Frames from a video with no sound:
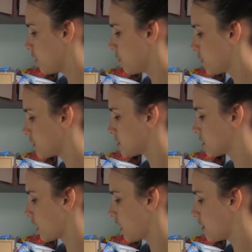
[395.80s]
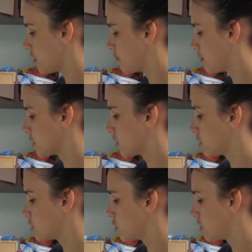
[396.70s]
Once again,
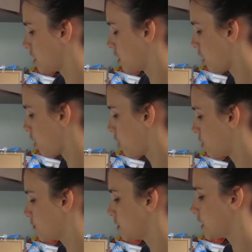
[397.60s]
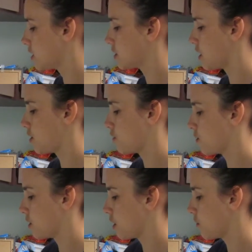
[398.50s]
making sure that it all blends in
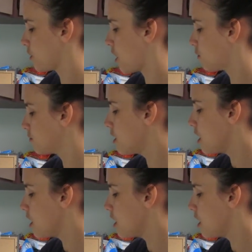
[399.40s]
really well.